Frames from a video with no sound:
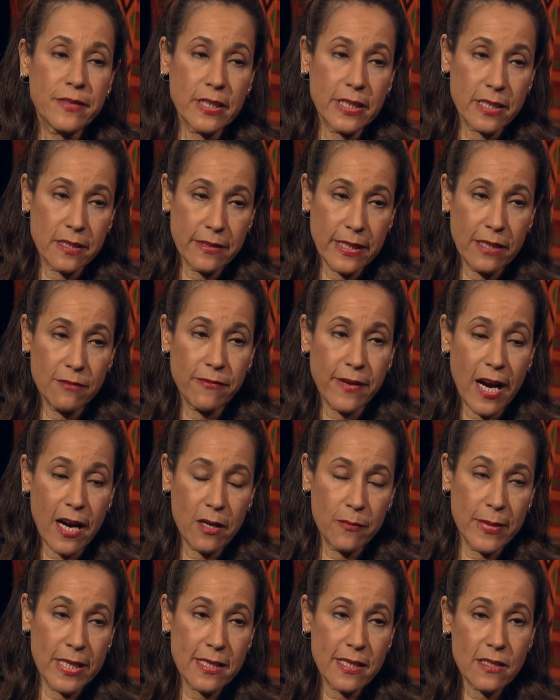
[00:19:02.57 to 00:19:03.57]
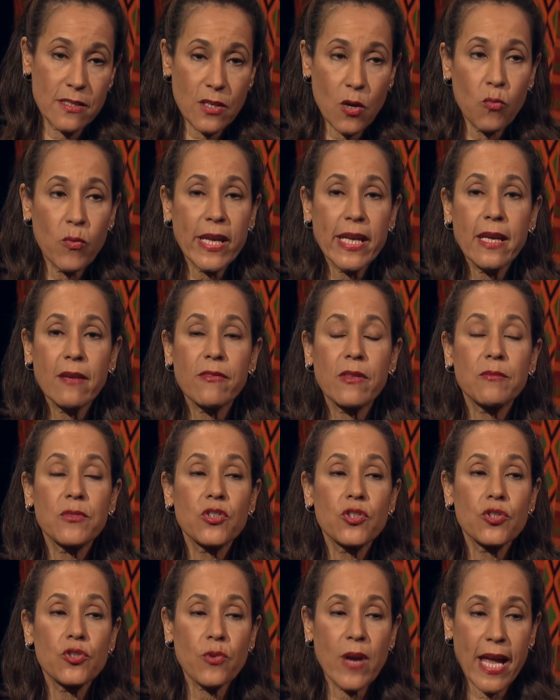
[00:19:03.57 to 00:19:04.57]
their environments. And so we give them
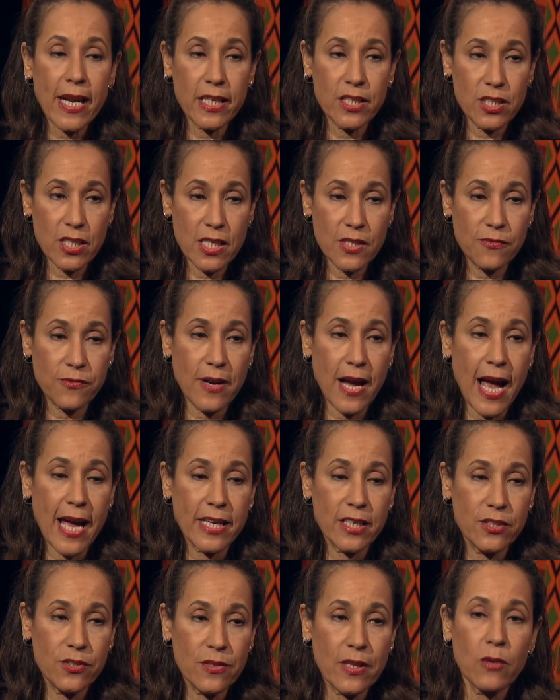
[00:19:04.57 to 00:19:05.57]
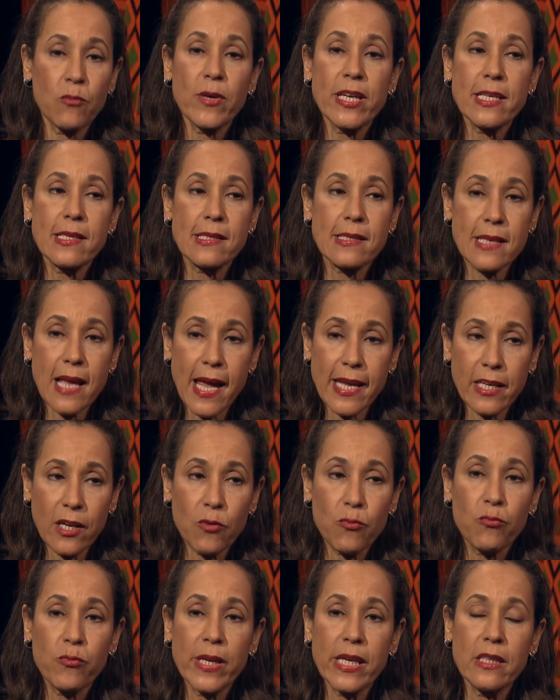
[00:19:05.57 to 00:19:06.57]
strategies for how to do that. We say, you
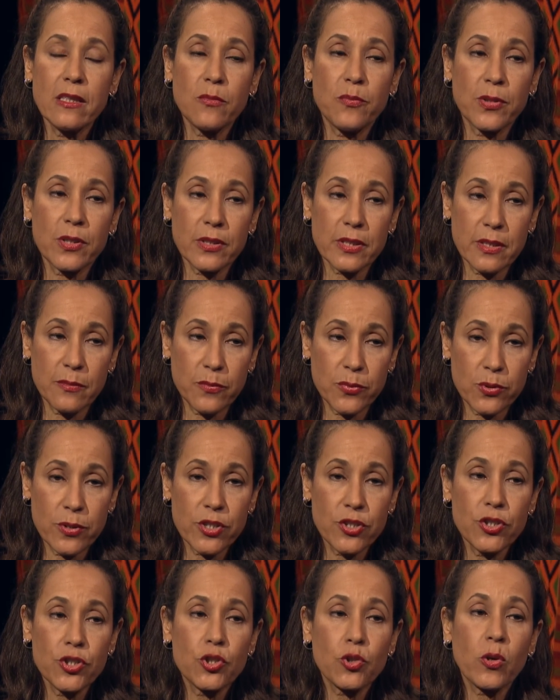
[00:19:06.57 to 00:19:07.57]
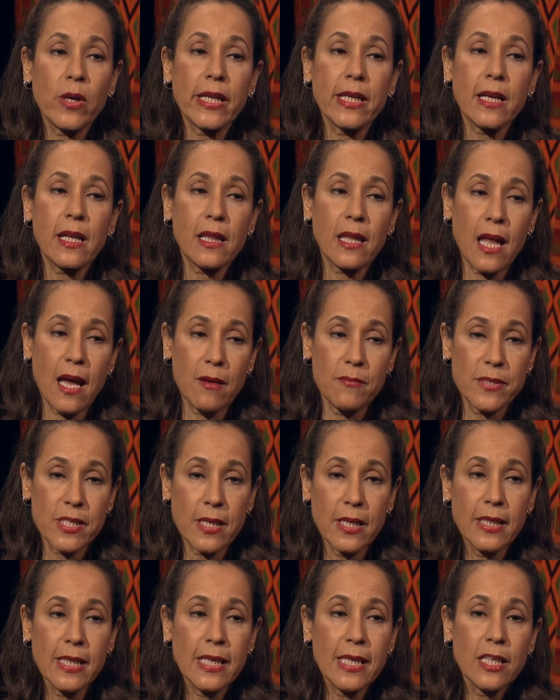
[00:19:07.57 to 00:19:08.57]
know, read the bulletin boards, join clubs,
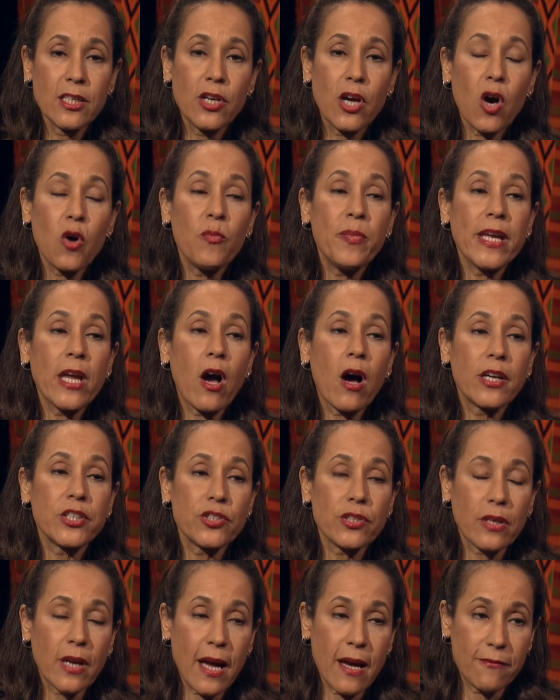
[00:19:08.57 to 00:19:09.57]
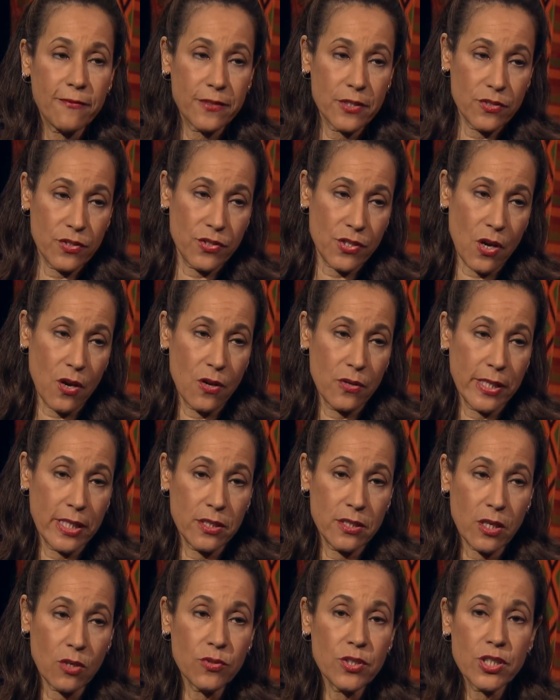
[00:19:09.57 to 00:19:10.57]
go beyond your comfort zone,
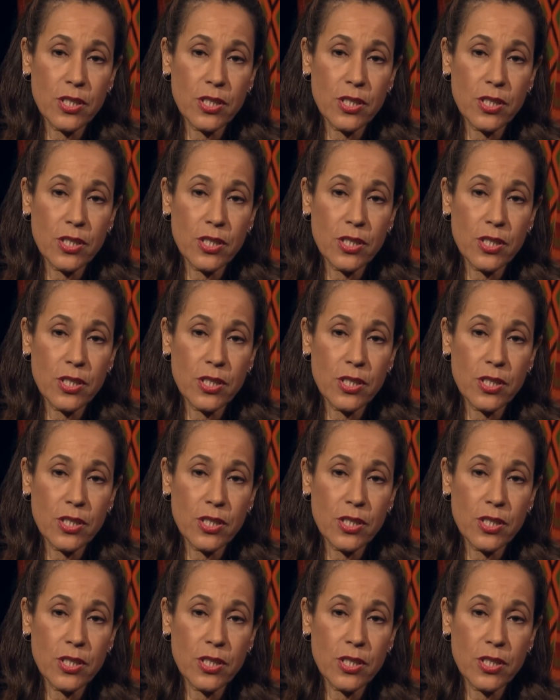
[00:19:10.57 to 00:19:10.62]
and don't